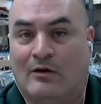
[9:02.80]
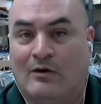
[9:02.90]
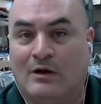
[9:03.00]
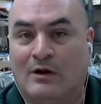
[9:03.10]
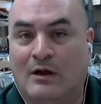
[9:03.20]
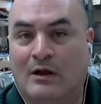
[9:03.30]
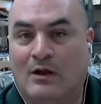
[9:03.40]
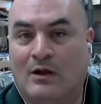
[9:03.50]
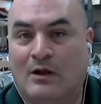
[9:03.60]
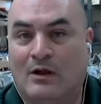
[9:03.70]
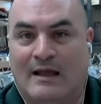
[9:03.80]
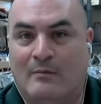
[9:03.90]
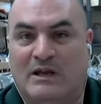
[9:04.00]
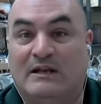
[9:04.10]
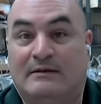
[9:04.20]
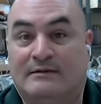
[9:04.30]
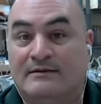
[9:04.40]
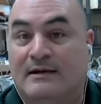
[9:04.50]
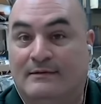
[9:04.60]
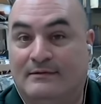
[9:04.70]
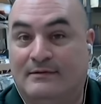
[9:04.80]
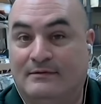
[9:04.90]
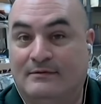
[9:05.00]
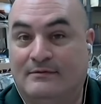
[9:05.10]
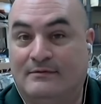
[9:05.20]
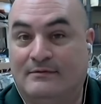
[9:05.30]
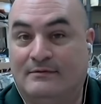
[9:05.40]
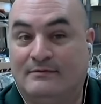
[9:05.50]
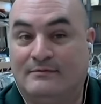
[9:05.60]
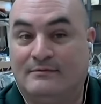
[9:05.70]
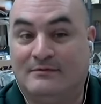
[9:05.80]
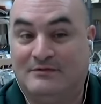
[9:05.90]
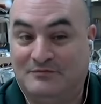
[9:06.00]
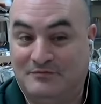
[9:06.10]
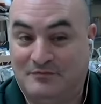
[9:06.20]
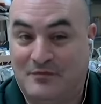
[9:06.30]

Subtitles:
then that brings us to a question, then,